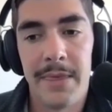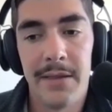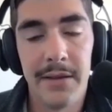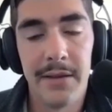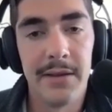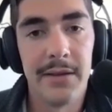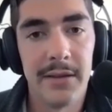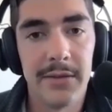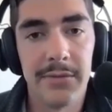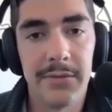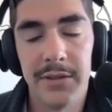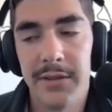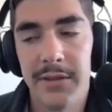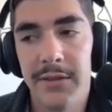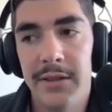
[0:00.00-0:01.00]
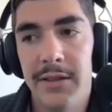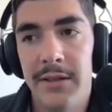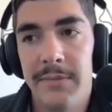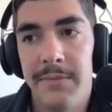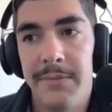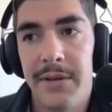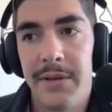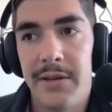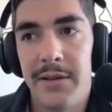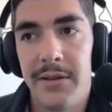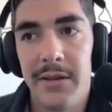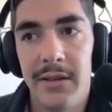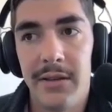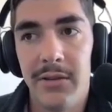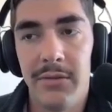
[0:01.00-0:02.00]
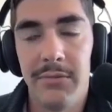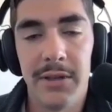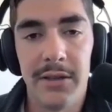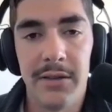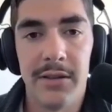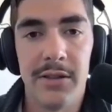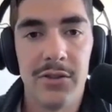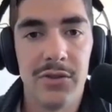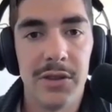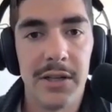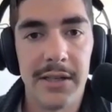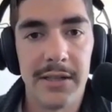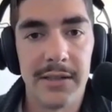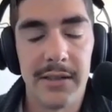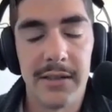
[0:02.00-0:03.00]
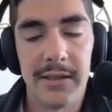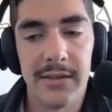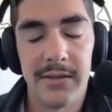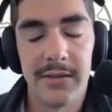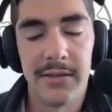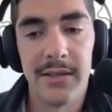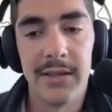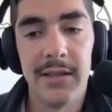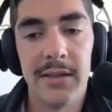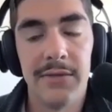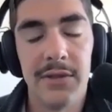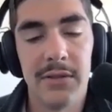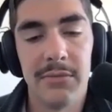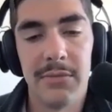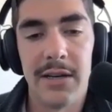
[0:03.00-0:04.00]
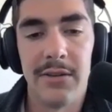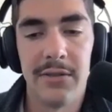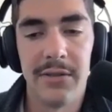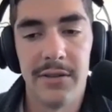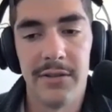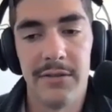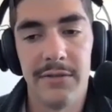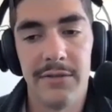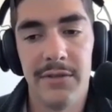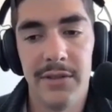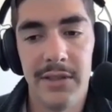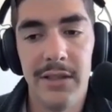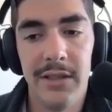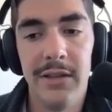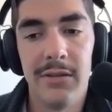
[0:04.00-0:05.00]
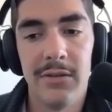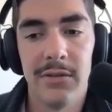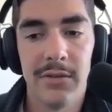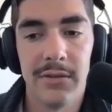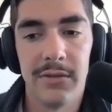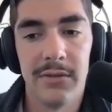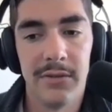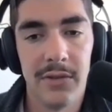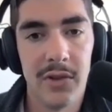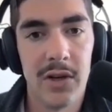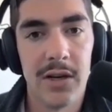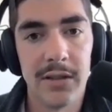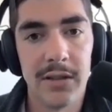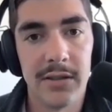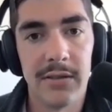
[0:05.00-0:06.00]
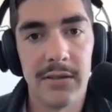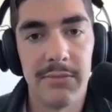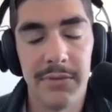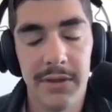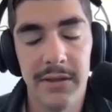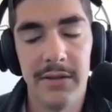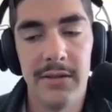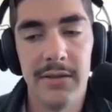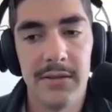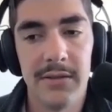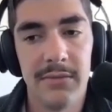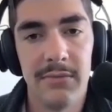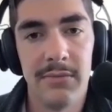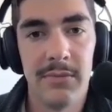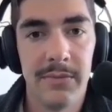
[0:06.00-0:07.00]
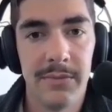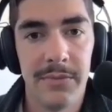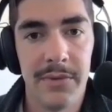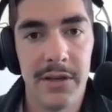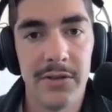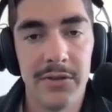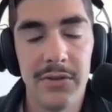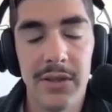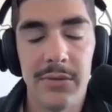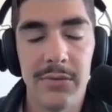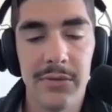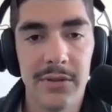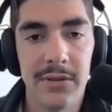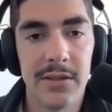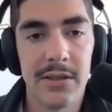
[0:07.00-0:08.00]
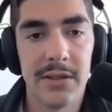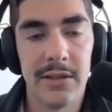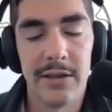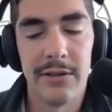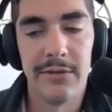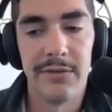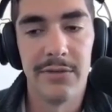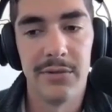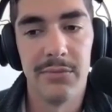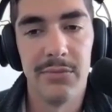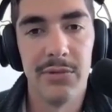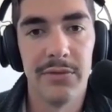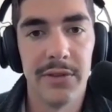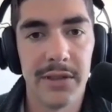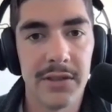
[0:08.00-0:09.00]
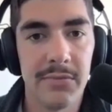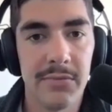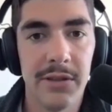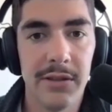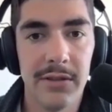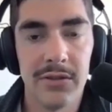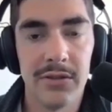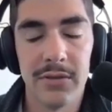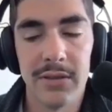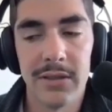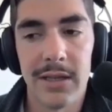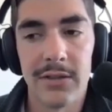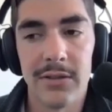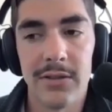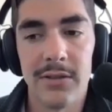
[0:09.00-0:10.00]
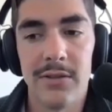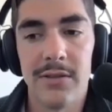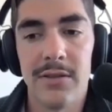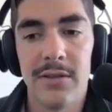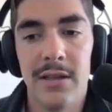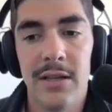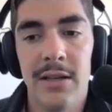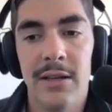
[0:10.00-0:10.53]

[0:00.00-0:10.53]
the Lightning Network. Ethereum, by contrast, has a significant amount of Ether locked up in these L2 networks that allow for more flexibility in transactions.